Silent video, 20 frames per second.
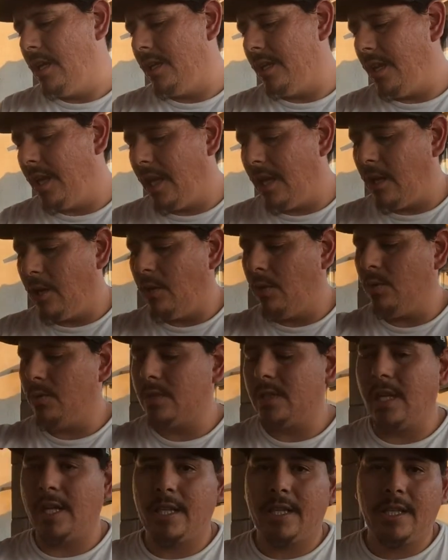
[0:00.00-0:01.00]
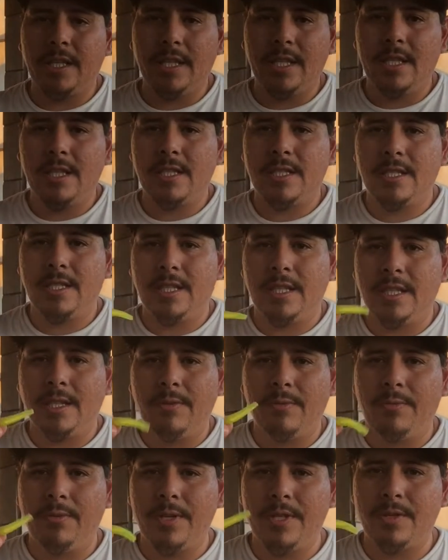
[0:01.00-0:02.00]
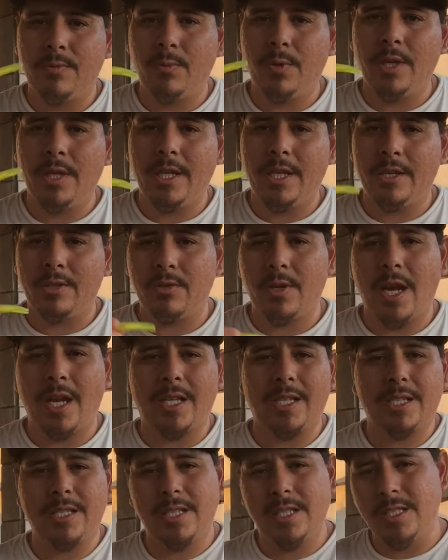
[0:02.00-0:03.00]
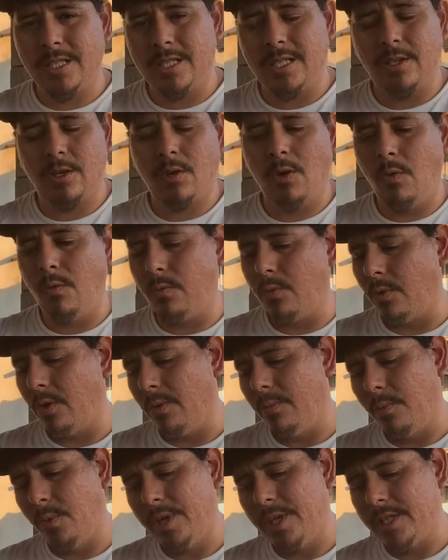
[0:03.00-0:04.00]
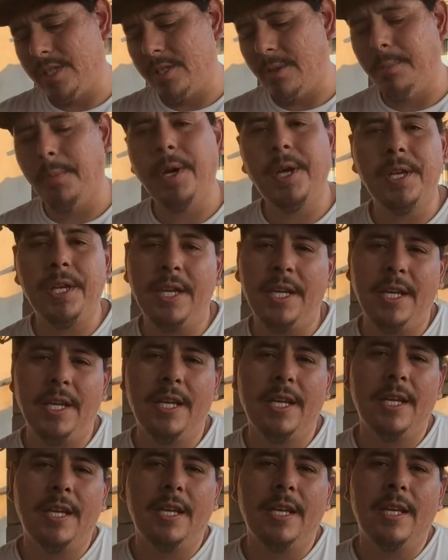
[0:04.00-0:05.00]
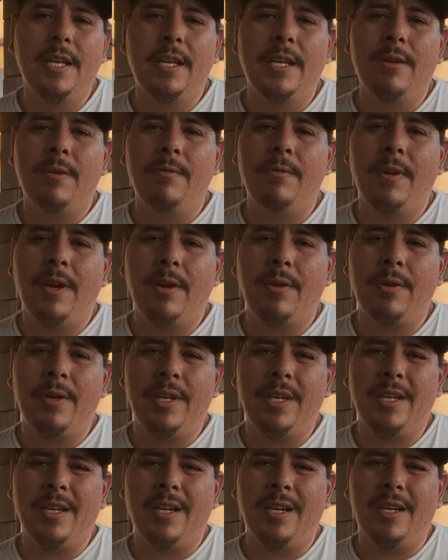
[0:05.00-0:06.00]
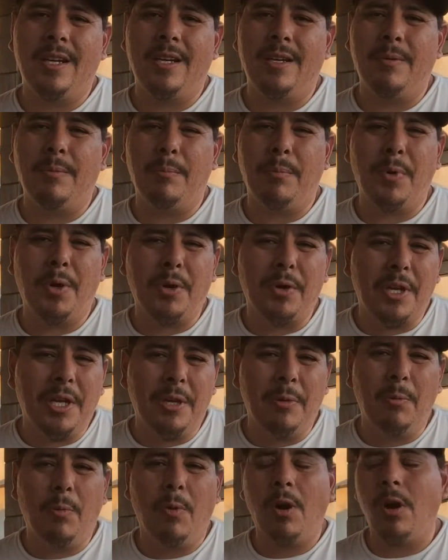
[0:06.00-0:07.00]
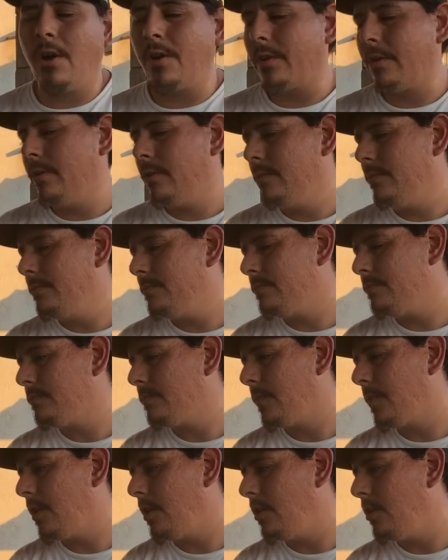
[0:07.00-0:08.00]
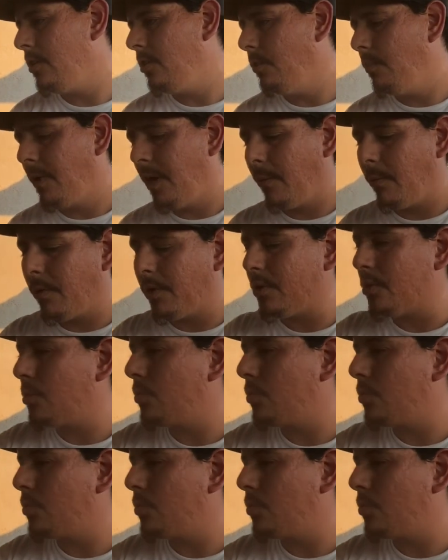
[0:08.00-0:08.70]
yellows like this, and the fish really get attracted to this and go for it. When it's a muddy, very murky water, you might want to